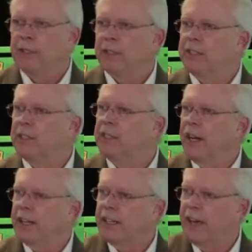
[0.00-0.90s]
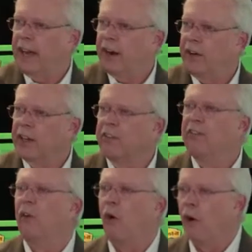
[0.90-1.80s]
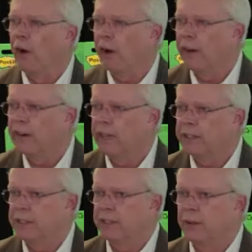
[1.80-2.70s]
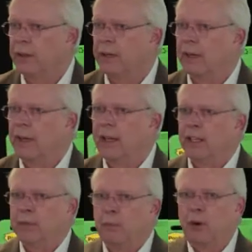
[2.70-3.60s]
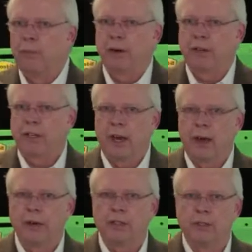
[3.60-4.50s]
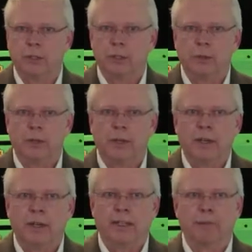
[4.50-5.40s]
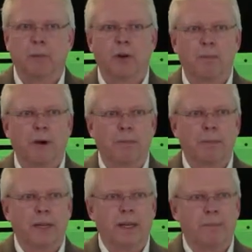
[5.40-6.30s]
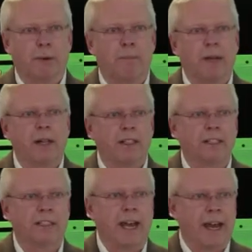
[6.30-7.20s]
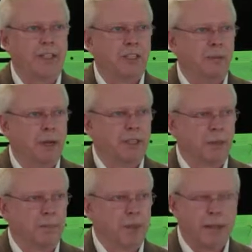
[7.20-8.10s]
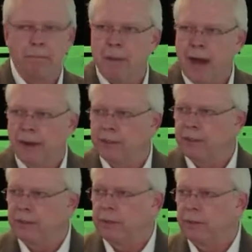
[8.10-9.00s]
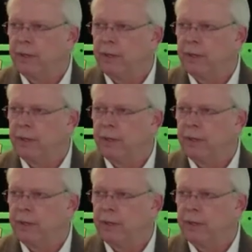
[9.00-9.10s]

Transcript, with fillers: So this is not caring for necessarily. It's more about caring to. It's more about being propelled into action by something that matters to you.